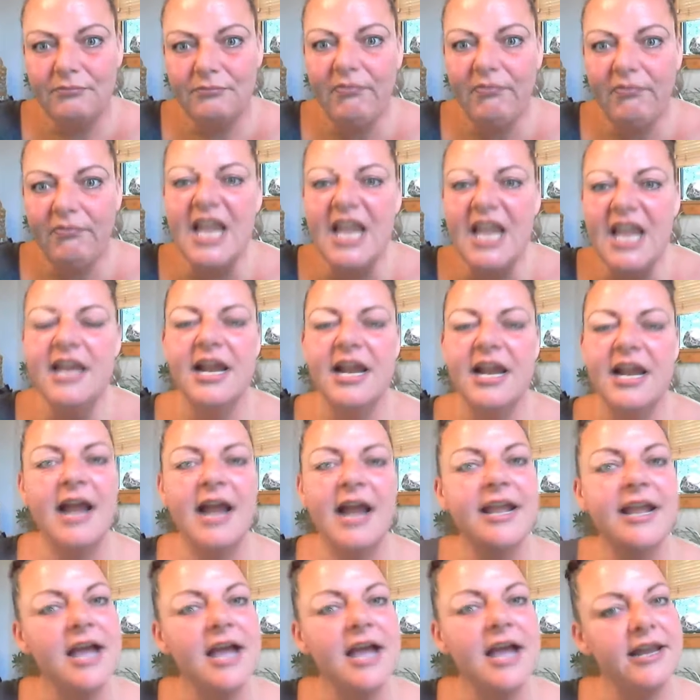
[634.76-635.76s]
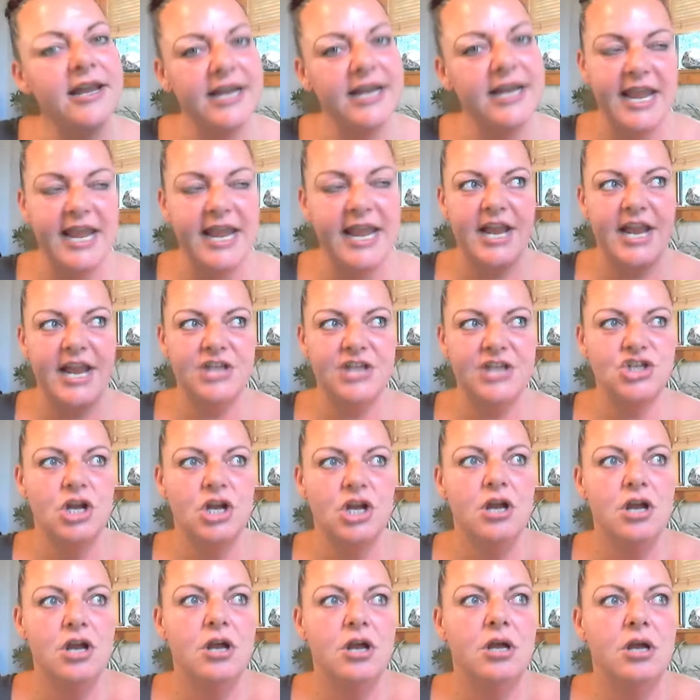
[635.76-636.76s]
then I kind of gauge
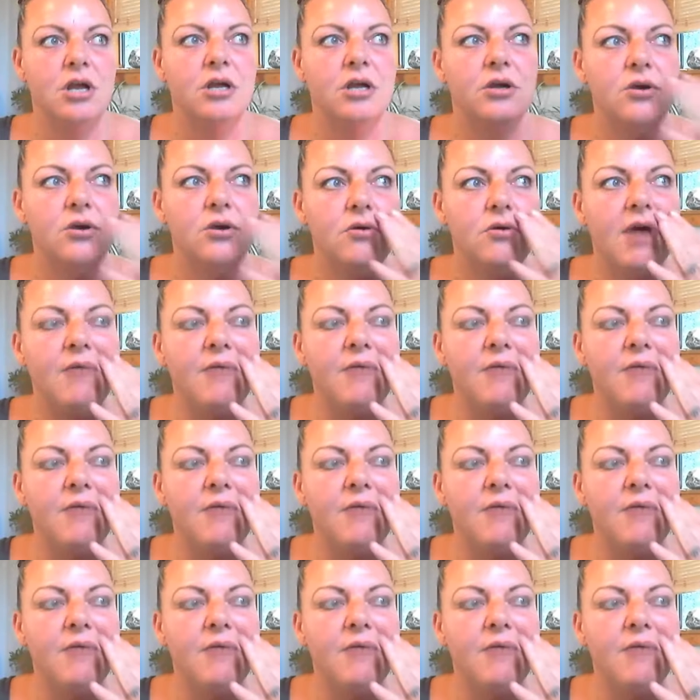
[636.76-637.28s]
who